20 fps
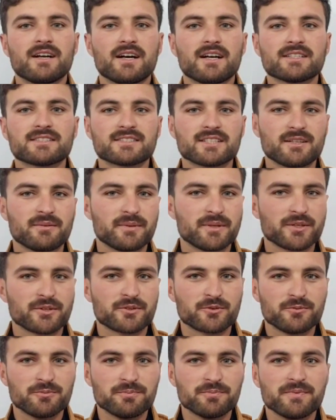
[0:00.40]
Assalamu
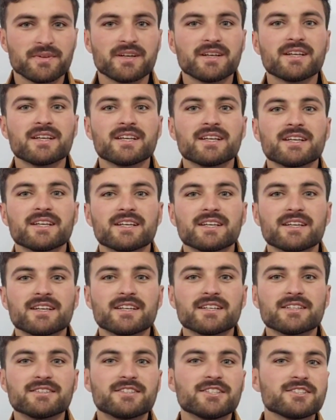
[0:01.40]
alaikum.
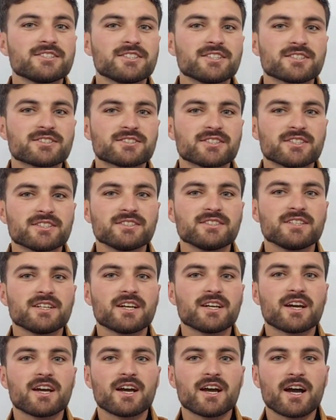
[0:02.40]
In this lecture,
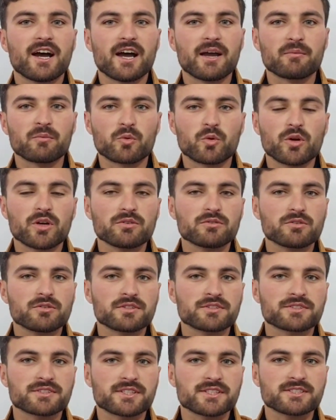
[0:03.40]
I am going to
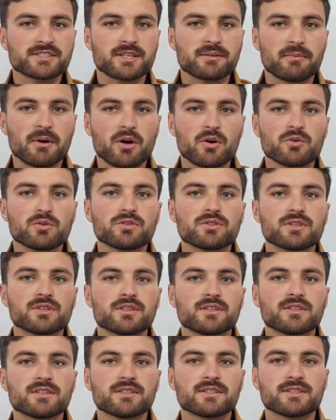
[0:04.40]
discuss about
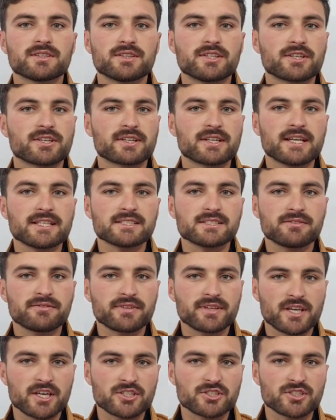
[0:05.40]
the
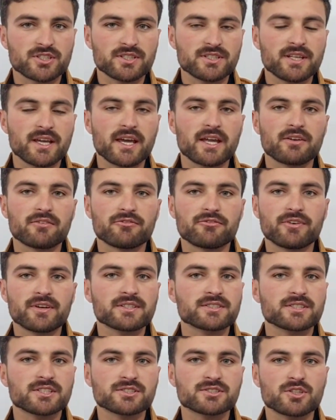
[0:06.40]
classification and
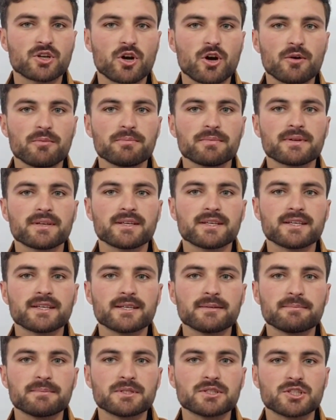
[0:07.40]
functions of
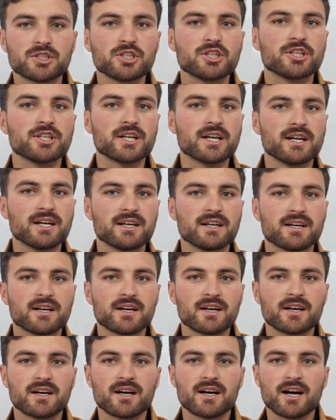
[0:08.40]
epithelia,
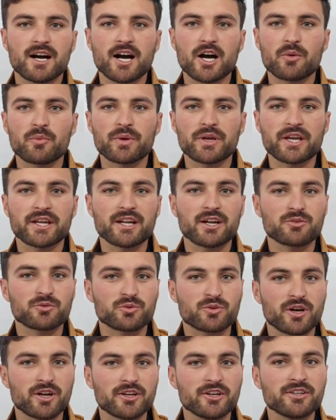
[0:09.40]
or we can also
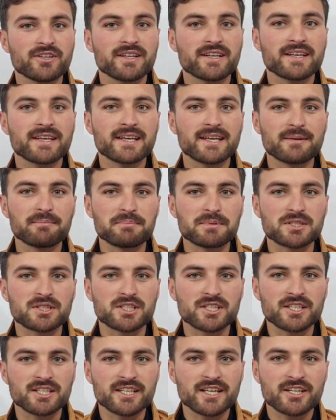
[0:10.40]
call it
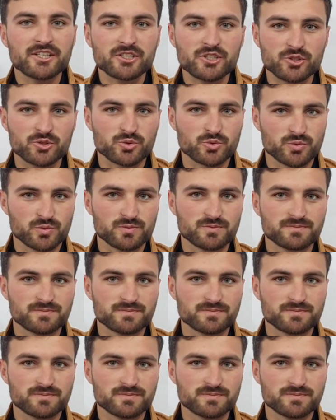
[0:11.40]
epithelial tissue.